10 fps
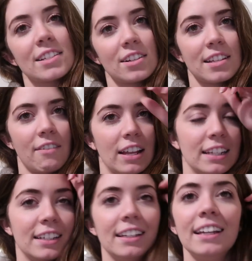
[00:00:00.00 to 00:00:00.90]
or
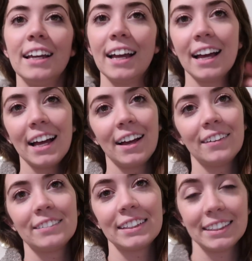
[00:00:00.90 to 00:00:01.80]
7
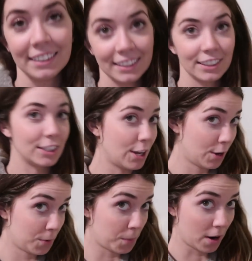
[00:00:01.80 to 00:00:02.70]
of
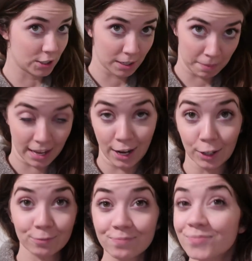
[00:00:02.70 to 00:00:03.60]
no washing my hair.